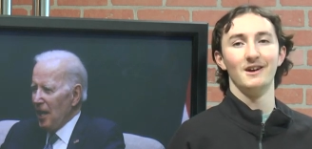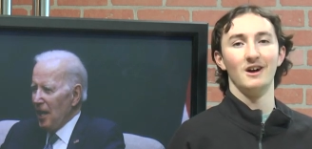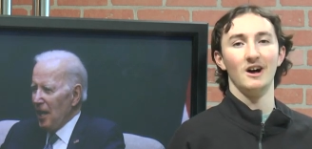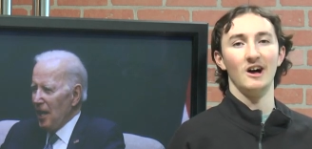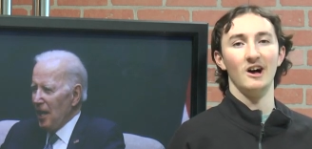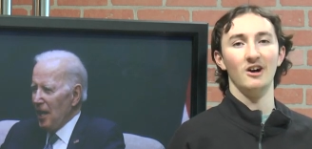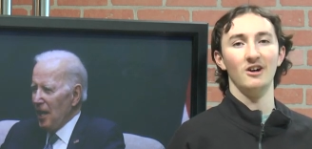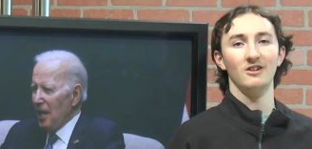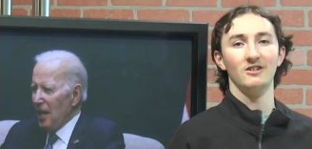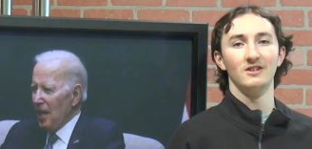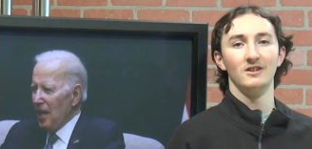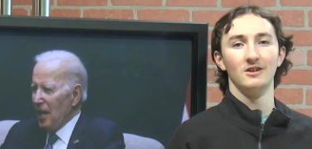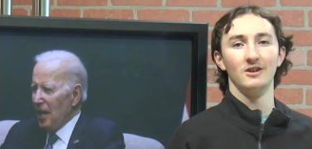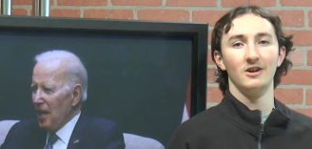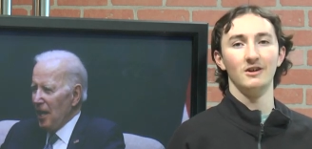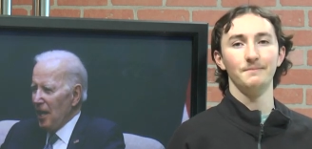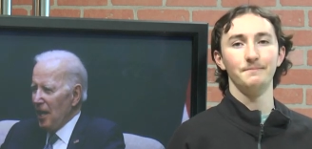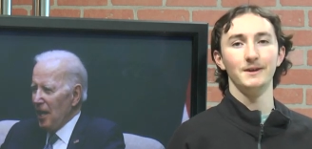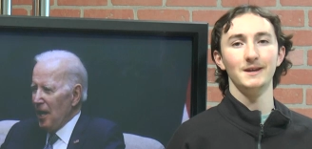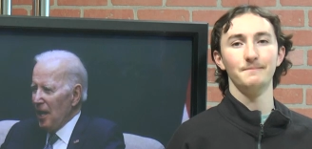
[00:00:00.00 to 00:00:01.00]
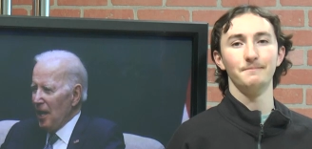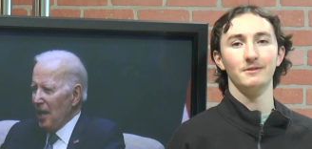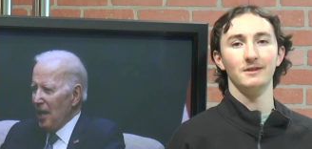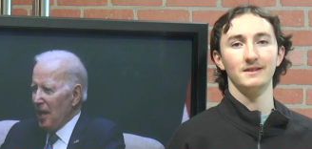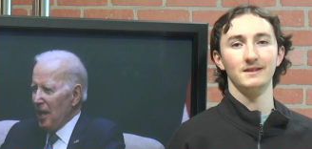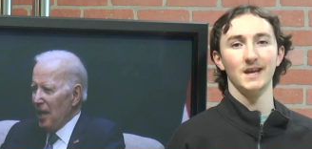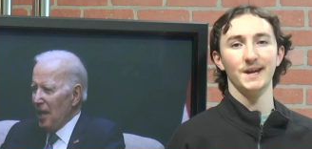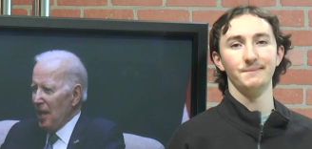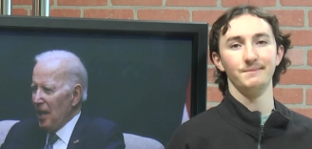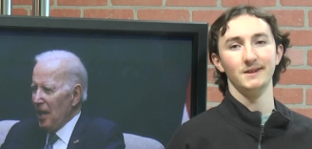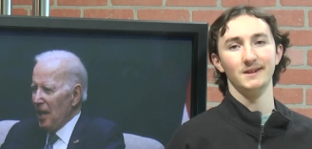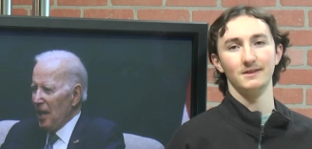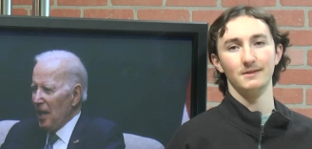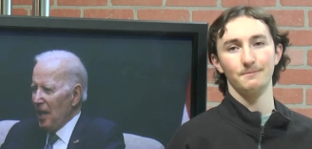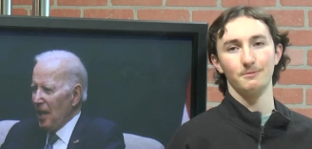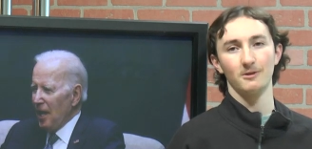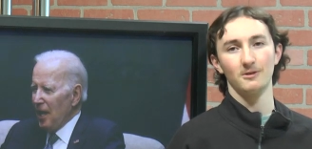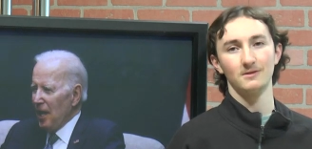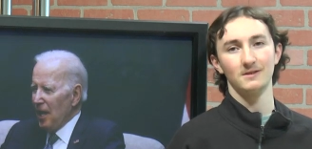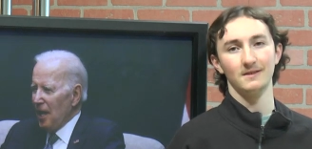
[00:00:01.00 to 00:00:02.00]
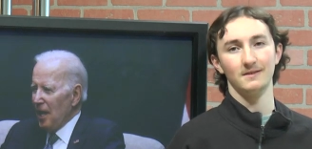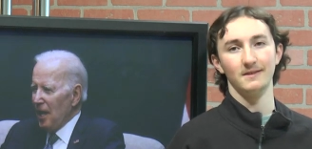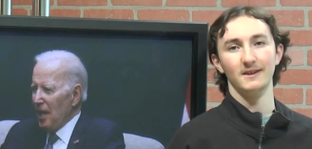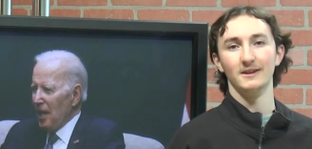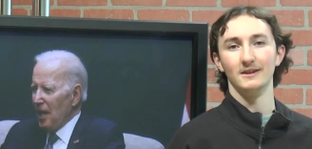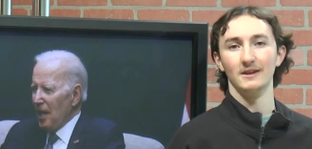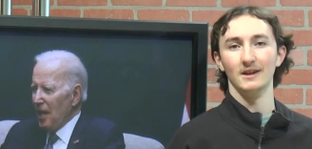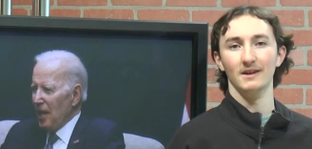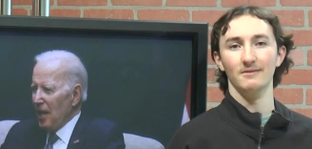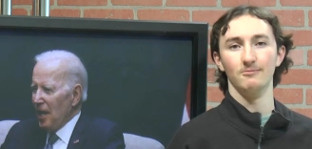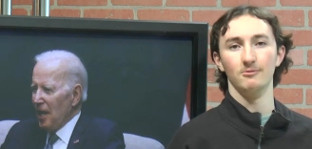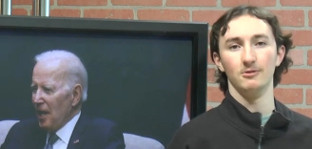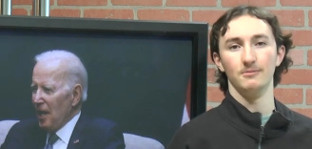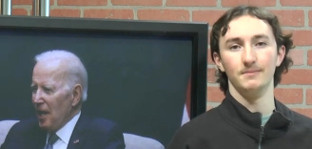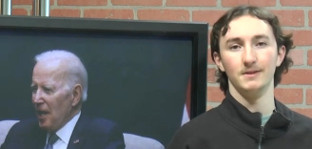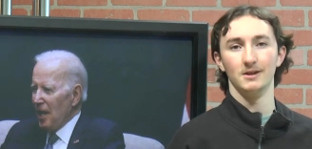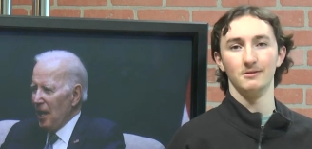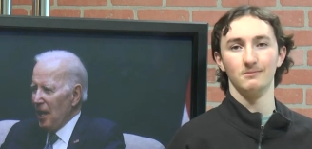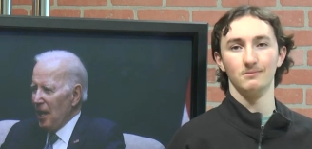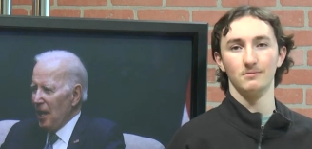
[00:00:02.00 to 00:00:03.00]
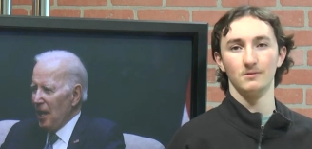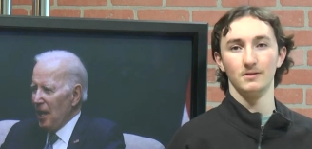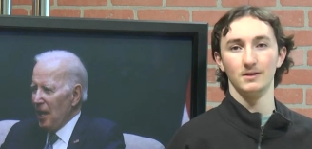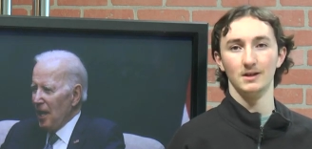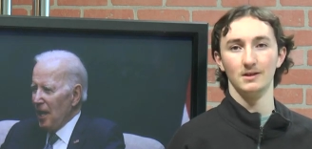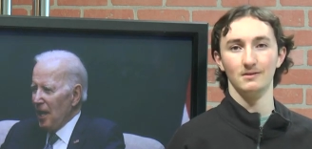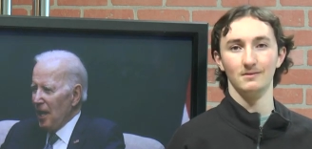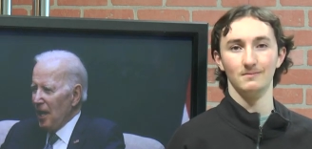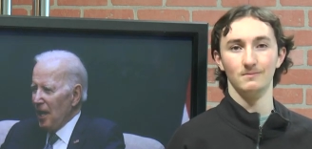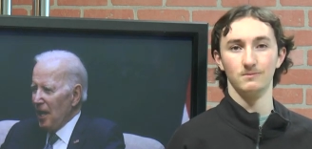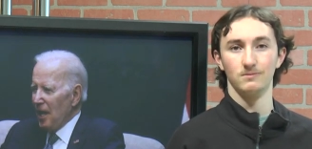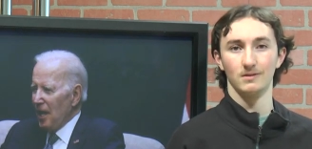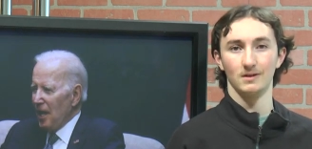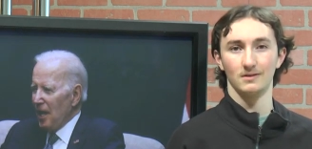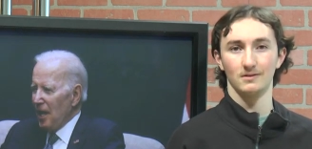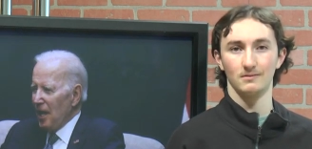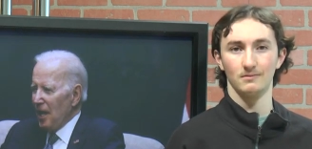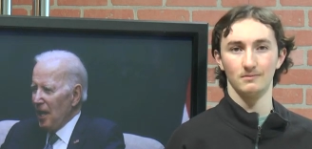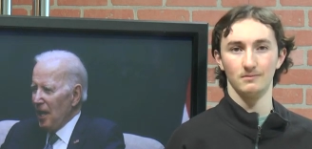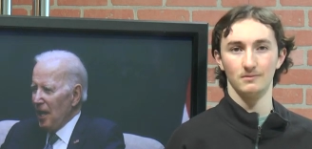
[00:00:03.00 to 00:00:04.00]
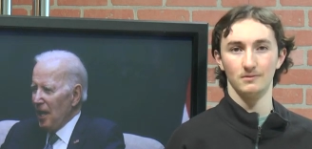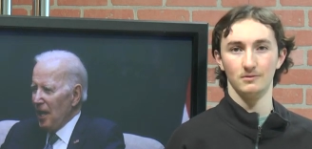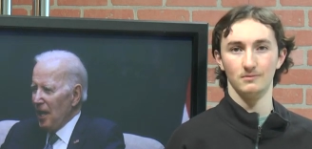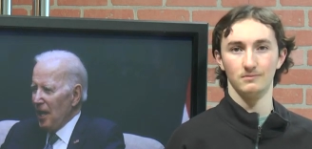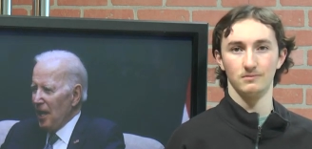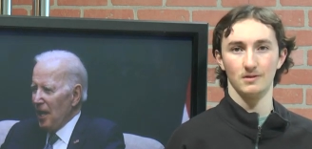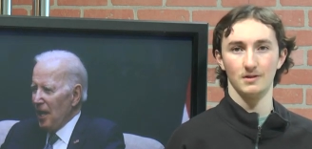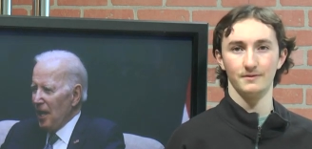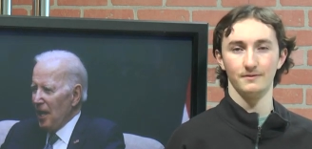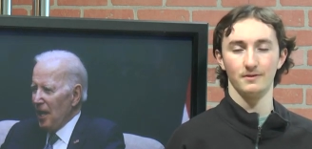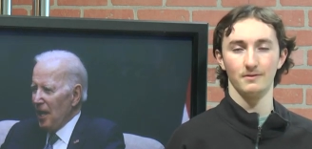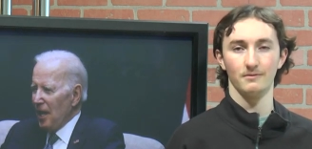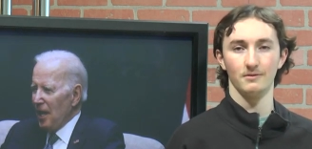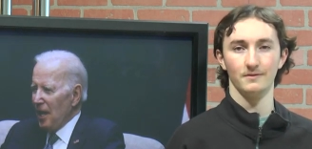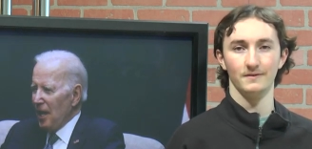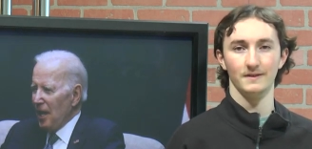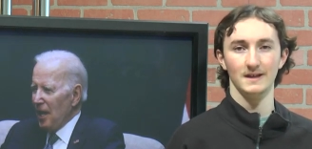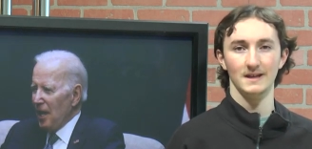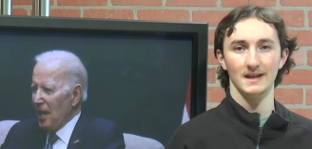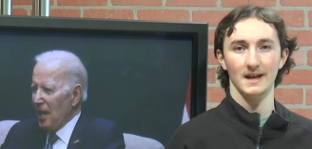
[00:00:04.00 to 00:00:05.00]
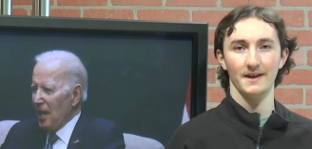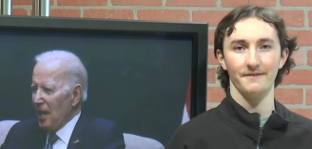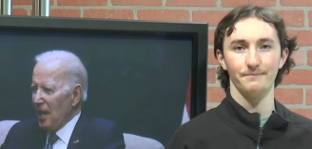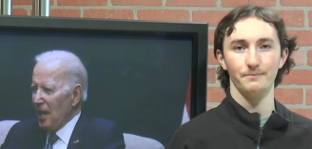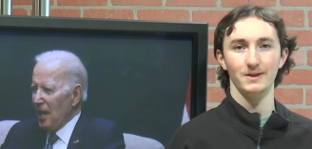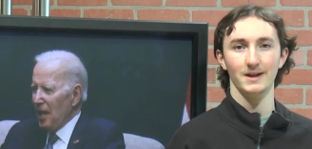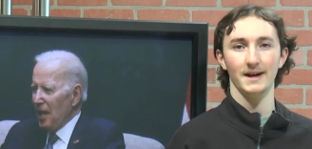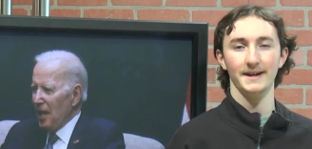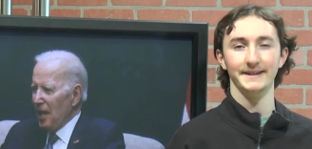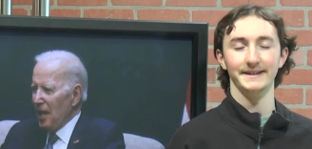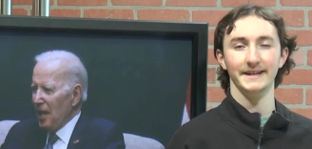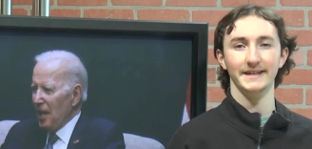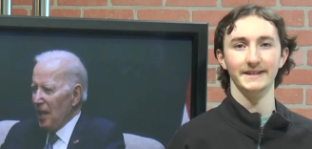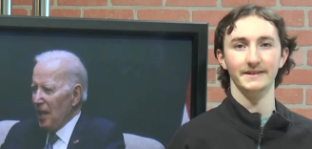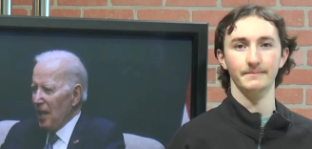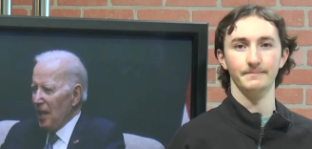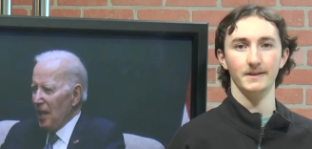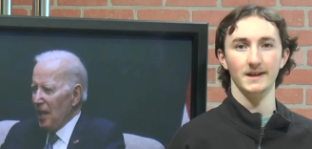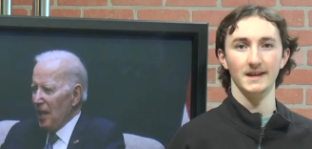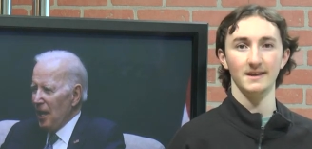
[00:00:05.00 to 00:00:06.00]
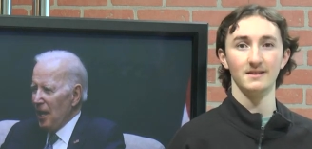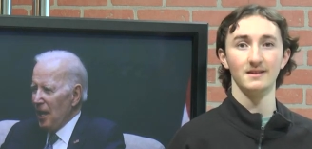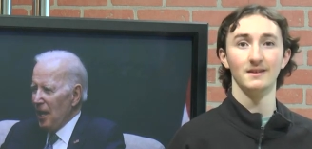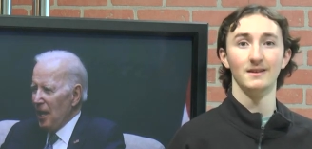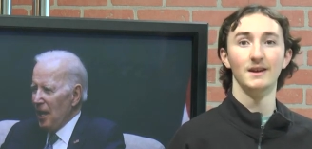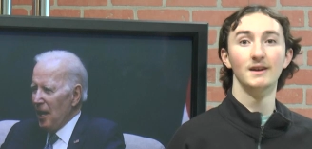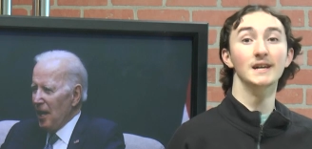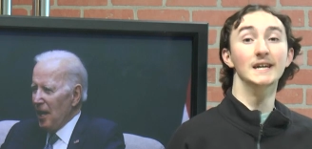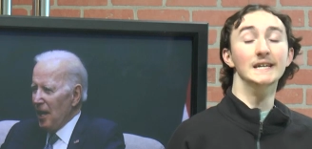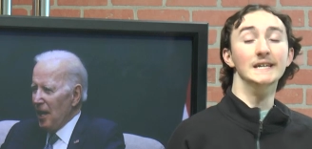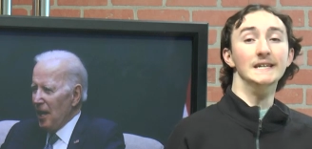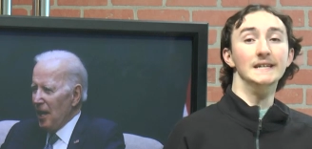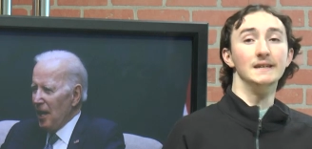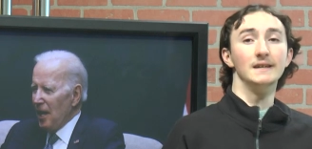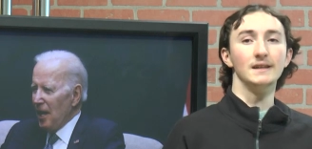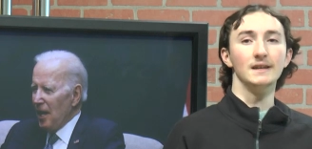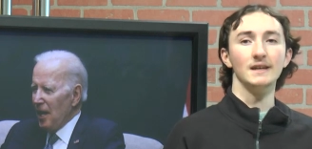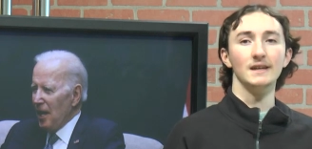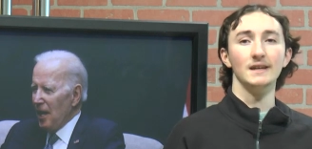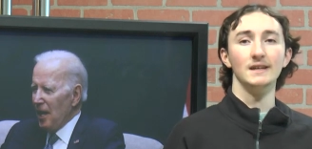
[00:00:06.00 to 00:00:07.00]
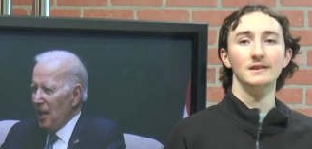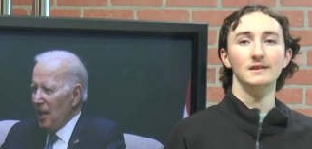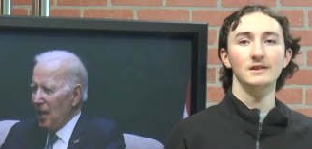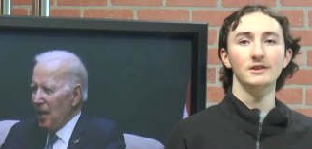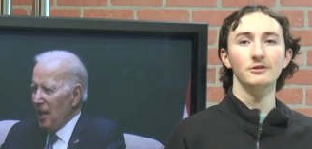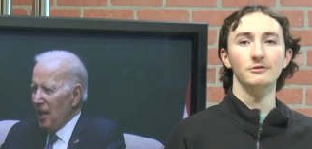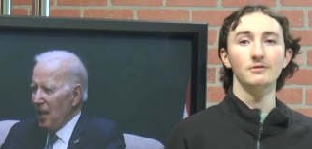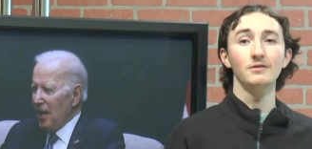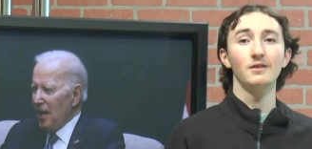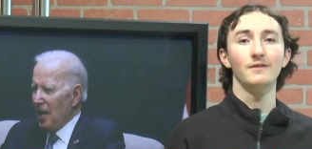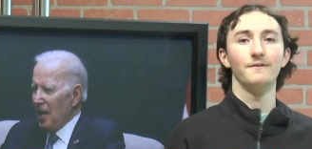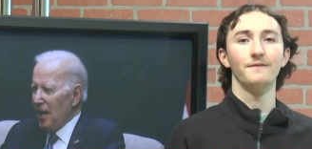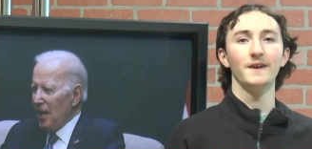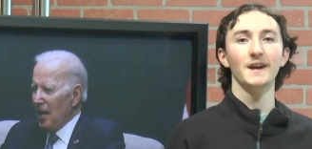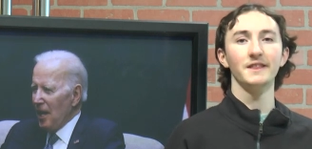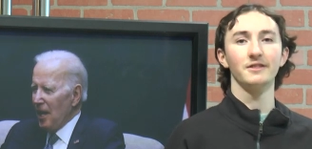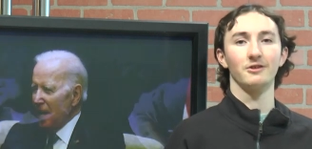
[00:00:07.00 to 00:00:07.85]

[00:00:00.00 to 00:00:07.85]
Speaker 1: All, all people attempting to purchase a gun will be will run through the FBI database. In news, fans